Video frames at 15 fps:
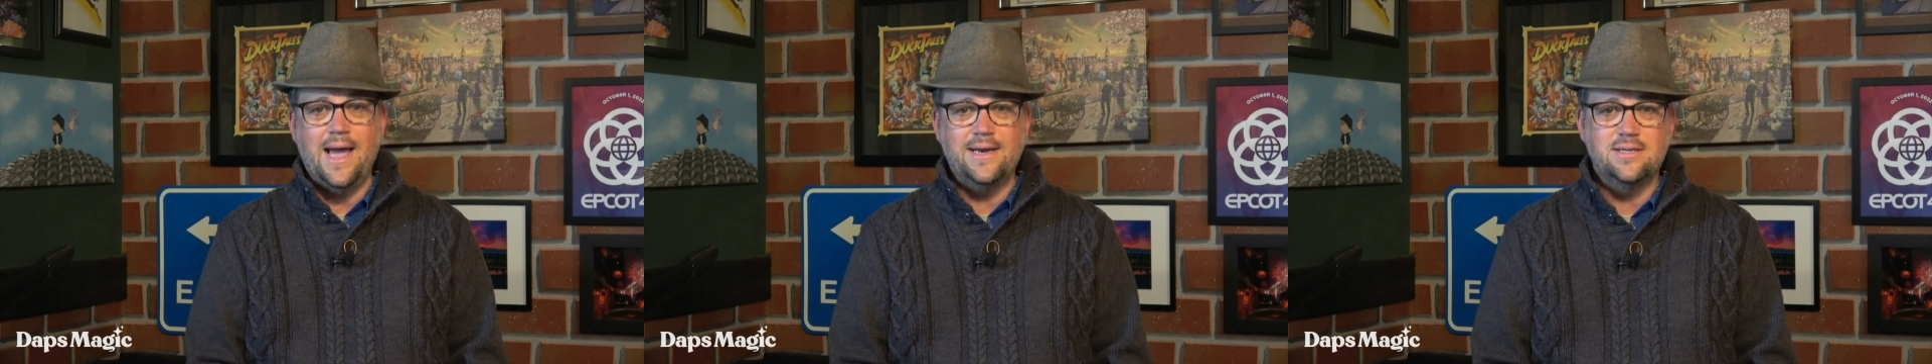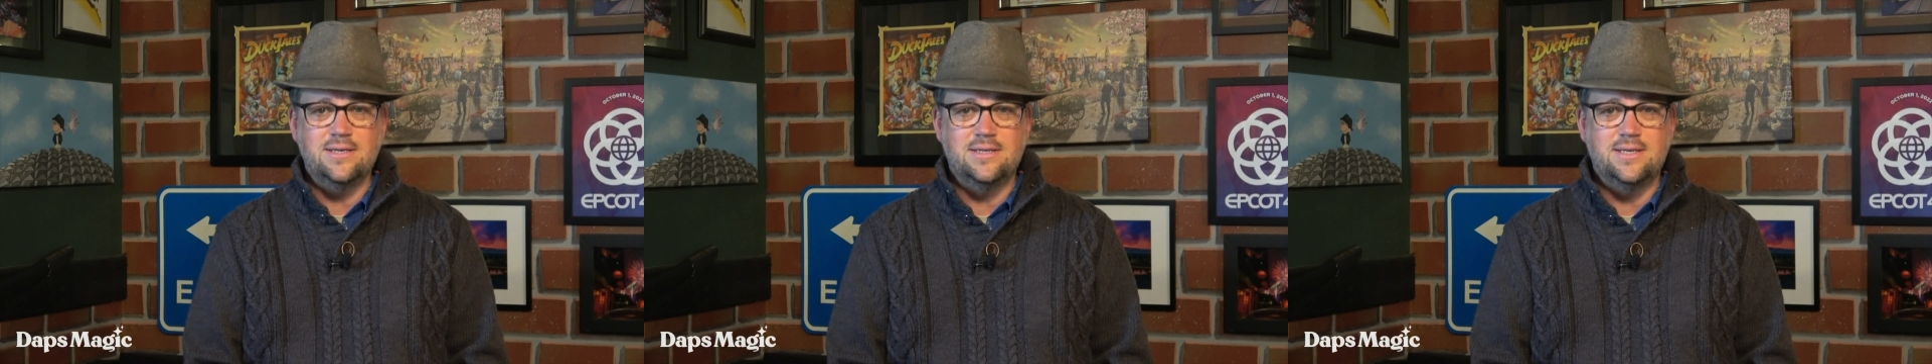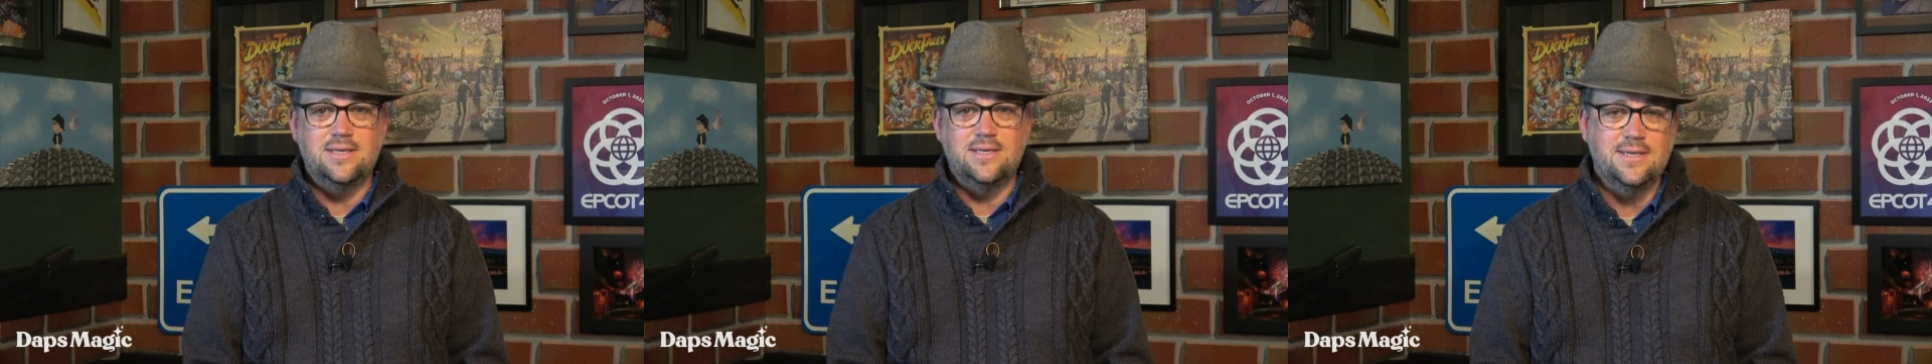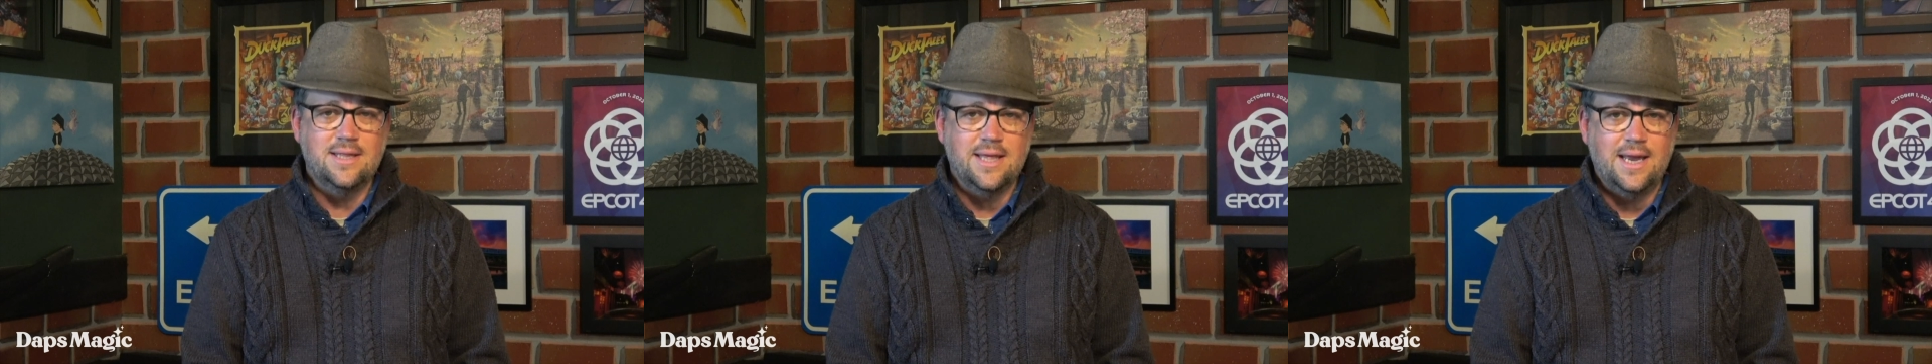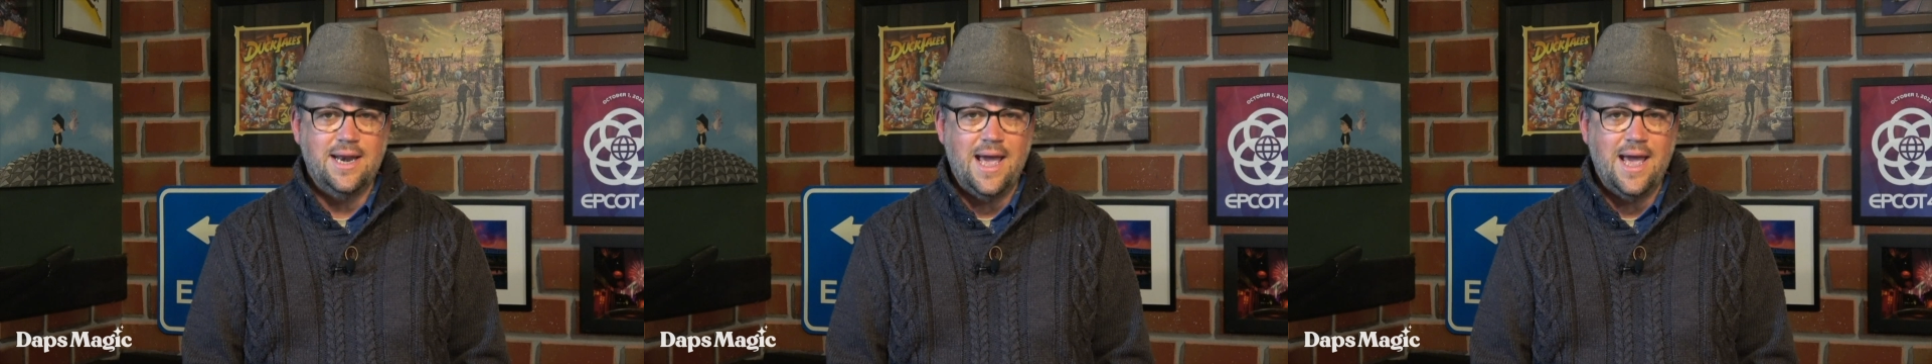at
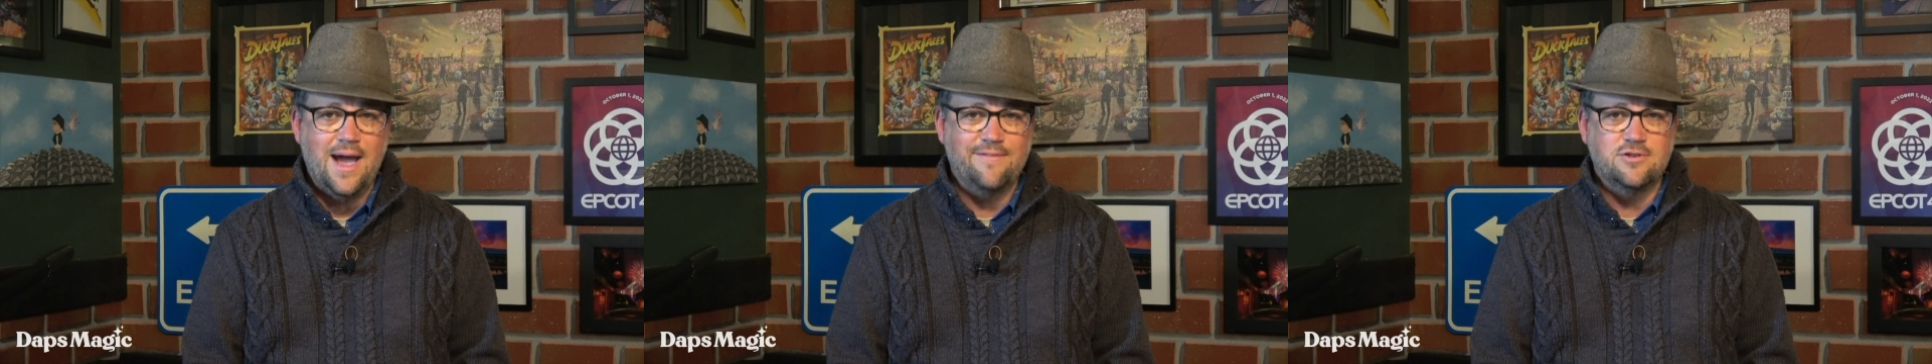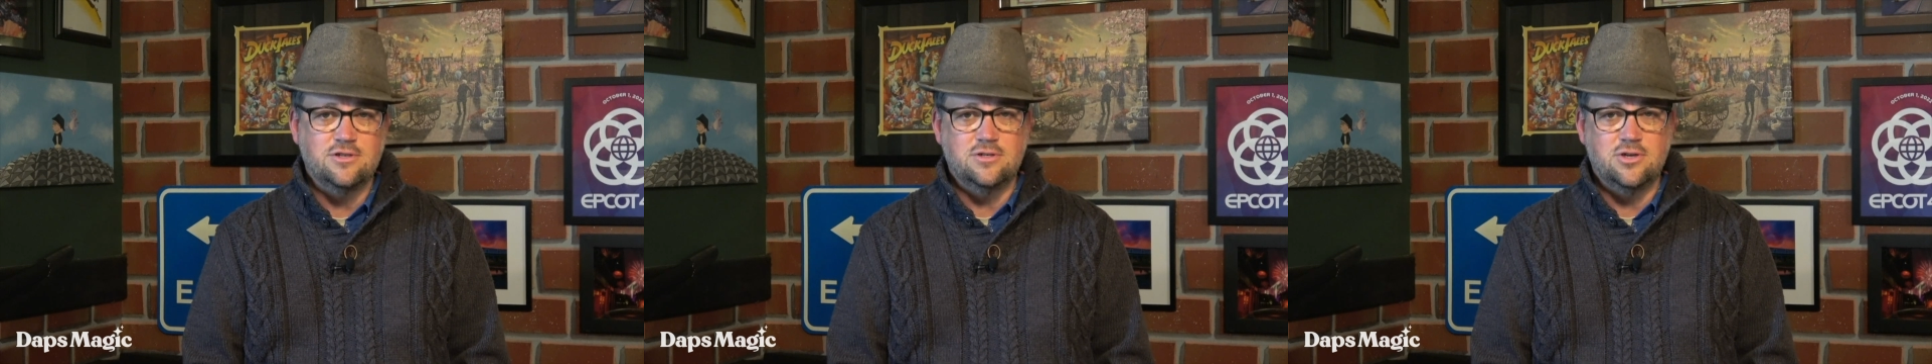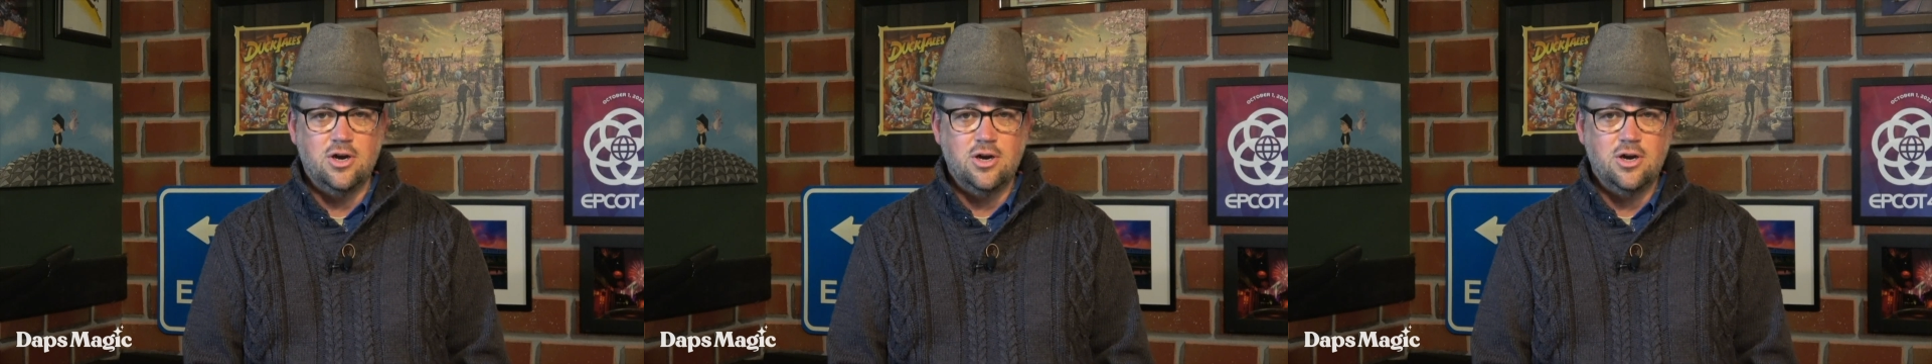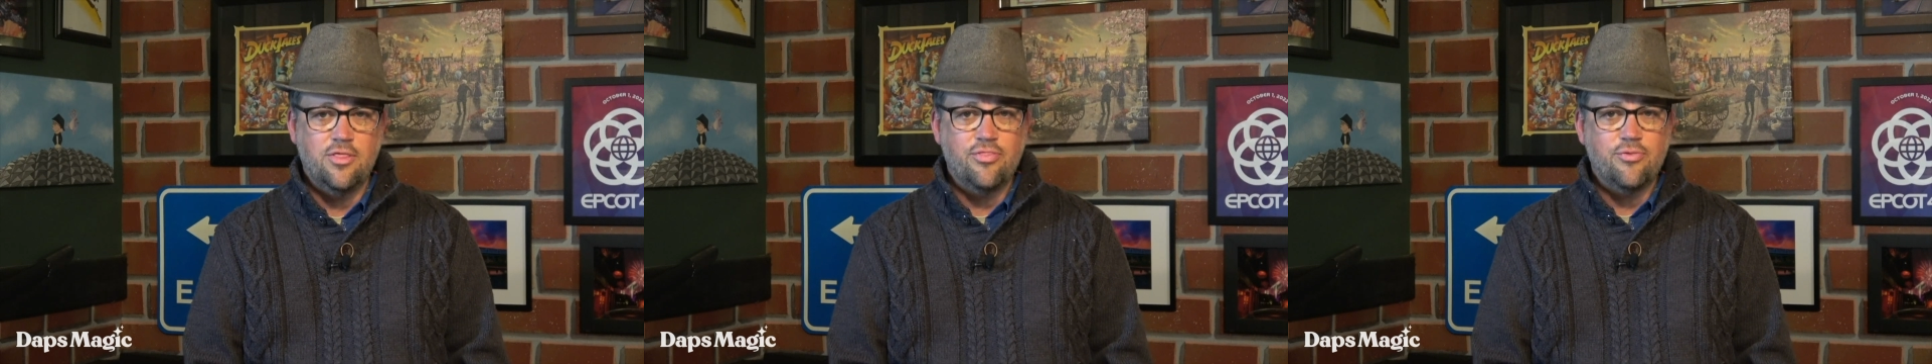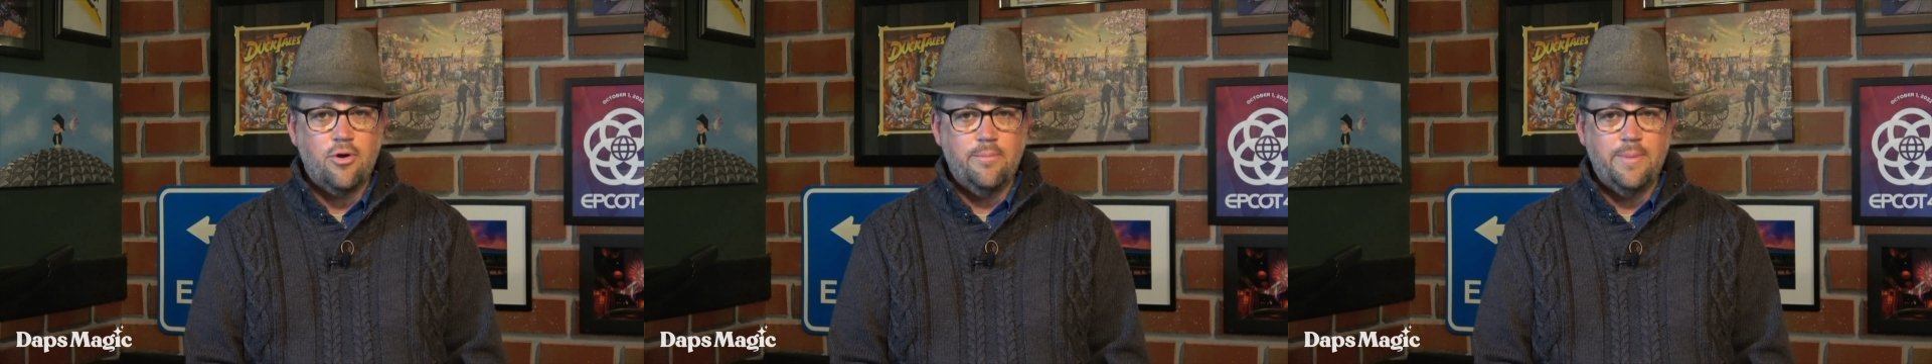Disneyland After
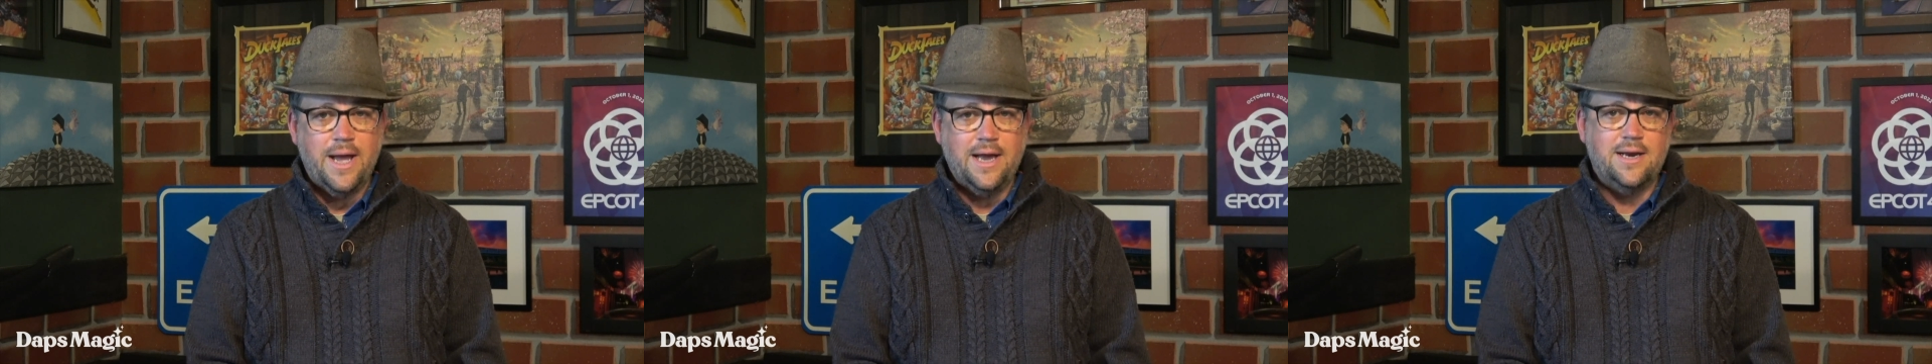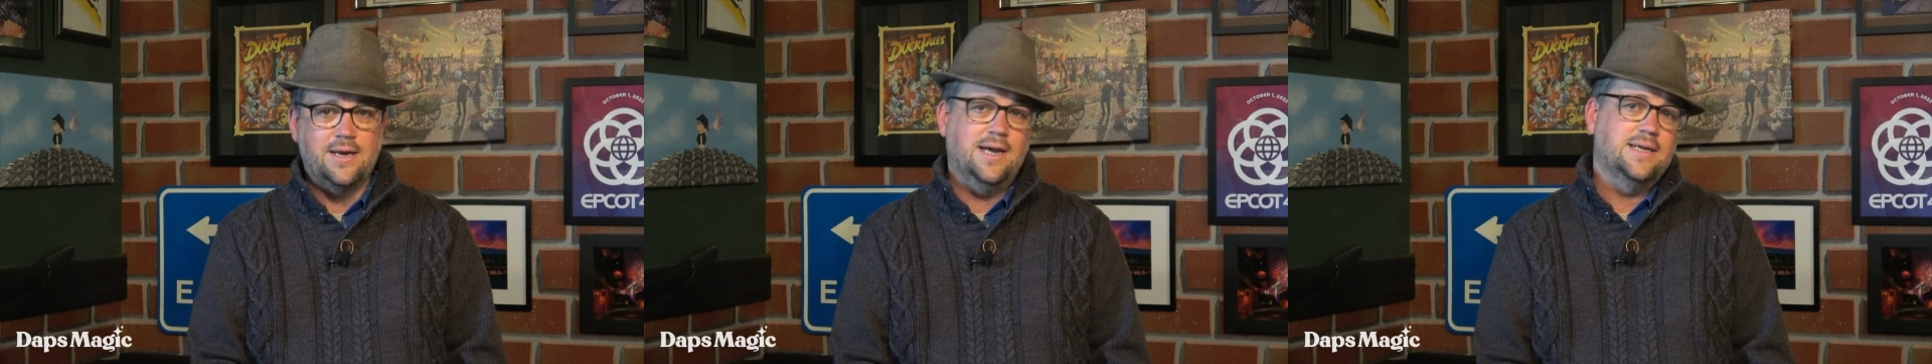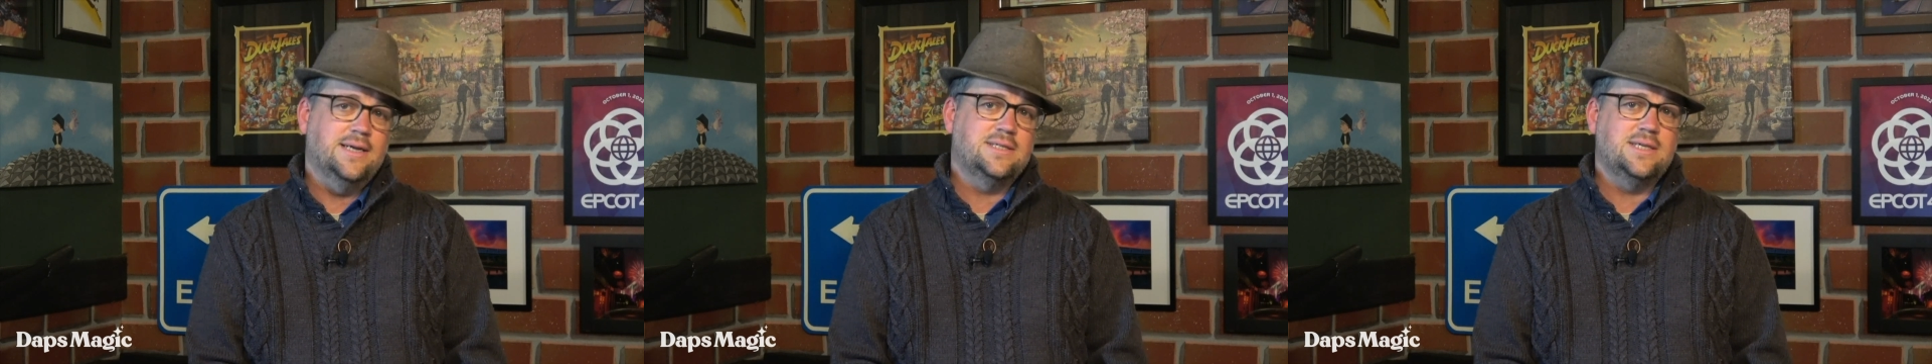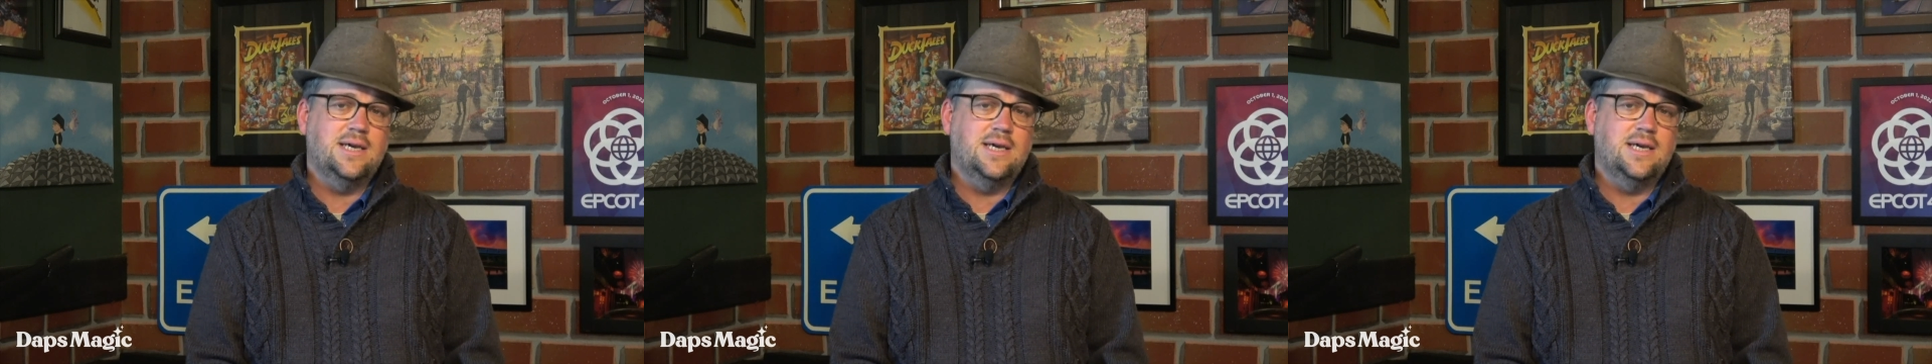Dark Throwback Night,